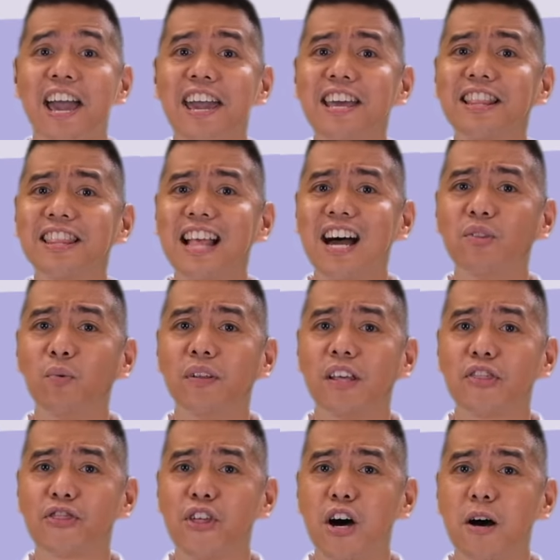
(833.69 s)
in line with the
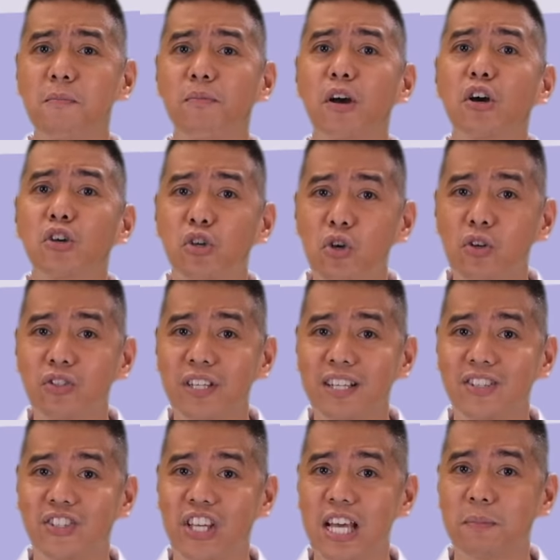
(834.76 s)
thumb using
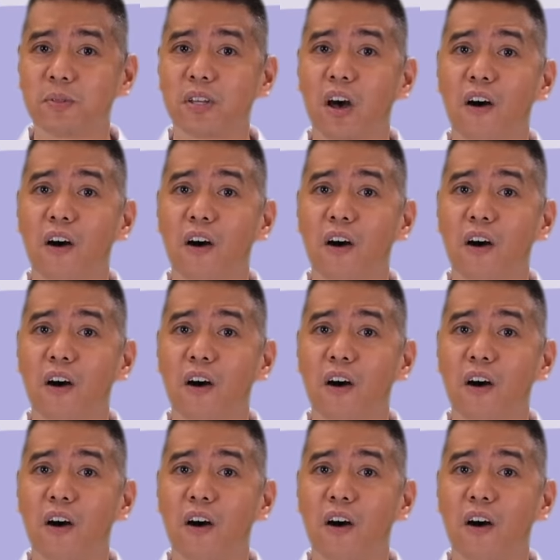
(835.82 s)
tips